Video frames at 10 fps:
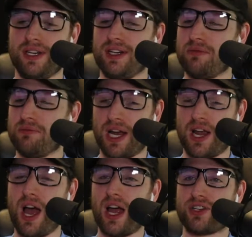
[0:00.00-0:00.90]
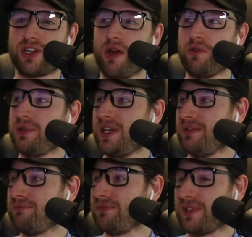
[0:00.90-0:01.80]
my gosh, I would
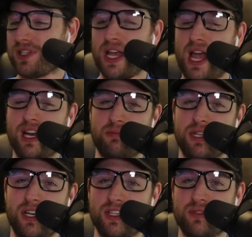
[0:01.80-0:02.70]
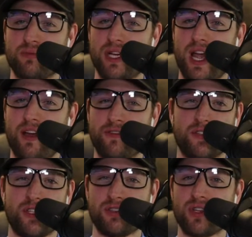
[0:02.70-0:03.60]
be ecstatic, because we have,
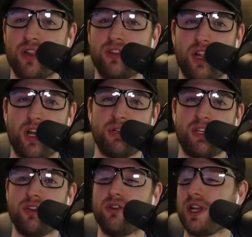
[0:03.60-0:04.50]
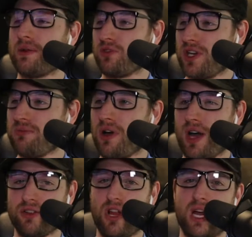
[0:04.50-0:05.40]
Southern Columbia, Notre Dame, Green
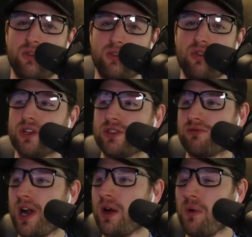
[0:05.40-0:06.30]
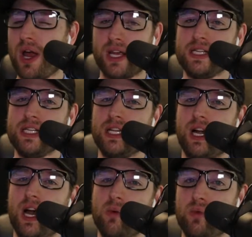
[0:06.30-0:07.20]
Pond locking horns right away,
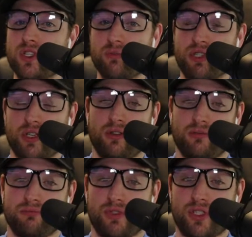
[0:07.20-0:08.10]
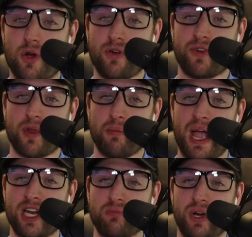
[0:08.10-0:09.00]
which I'm still stoked for the
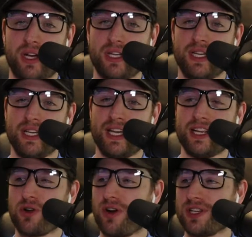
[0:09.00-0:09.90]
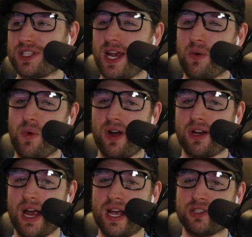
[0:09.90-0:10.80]
match, but it's hard to say where
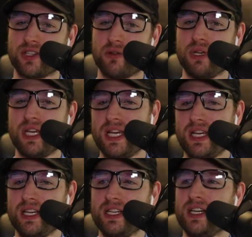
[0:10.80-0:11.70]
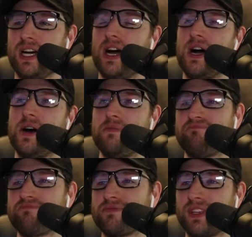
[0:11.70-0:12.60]
guys are going to be.
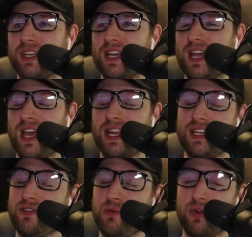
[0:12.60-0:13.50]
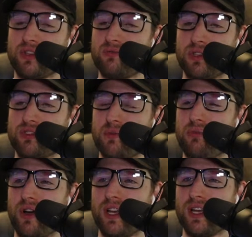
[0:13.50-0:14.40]
And even with
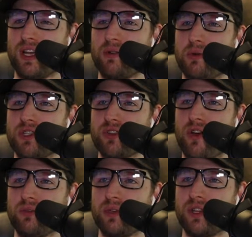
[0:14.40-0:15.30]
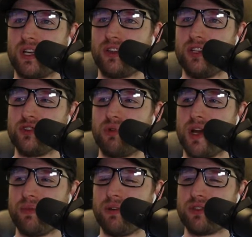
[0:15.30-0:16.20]
AAA, we saw it with Cathedral
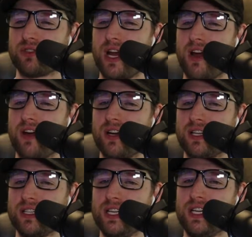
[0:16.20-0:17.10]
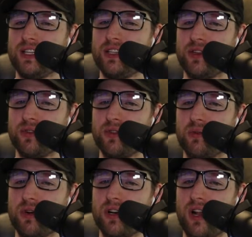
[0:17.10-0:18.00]
Prep. They wrestled Carrick, and there
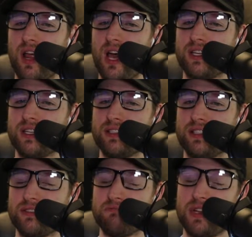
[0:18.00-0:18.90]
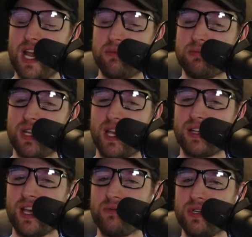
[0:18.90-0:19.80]
weren't a lot of names
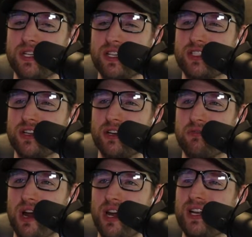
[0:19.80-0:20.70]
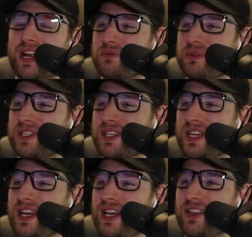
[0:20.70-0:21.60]
that we necessarily recognized, because
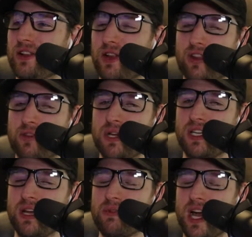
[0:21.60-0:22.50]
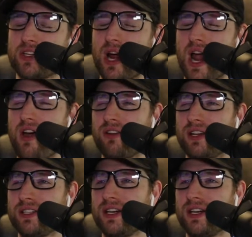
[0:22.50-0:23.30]
a lot of the big name guys were out. And